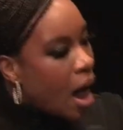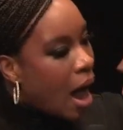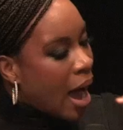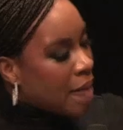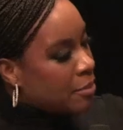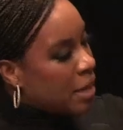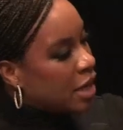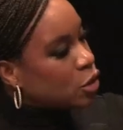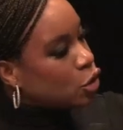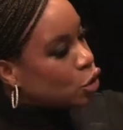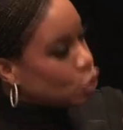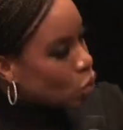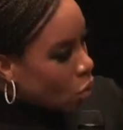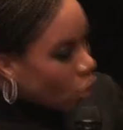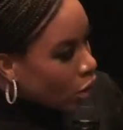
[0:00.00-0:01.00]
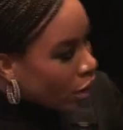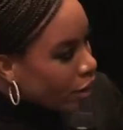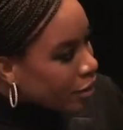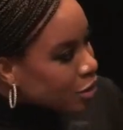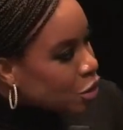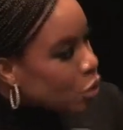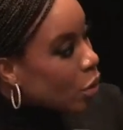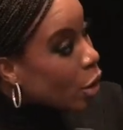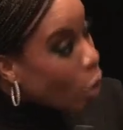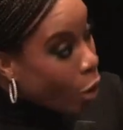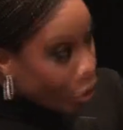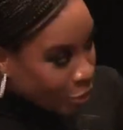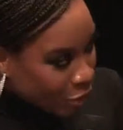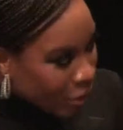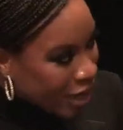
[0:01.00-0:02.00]
I made sure to
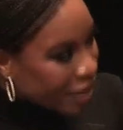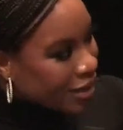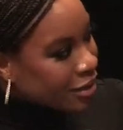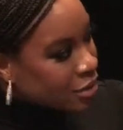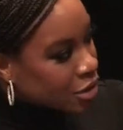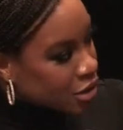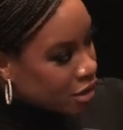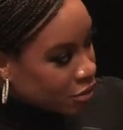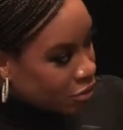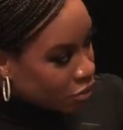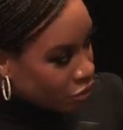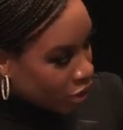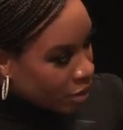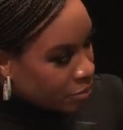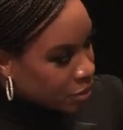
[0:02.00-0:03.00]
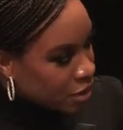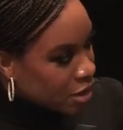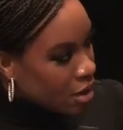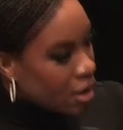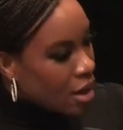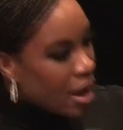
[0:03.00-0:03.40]
incorporate into the script.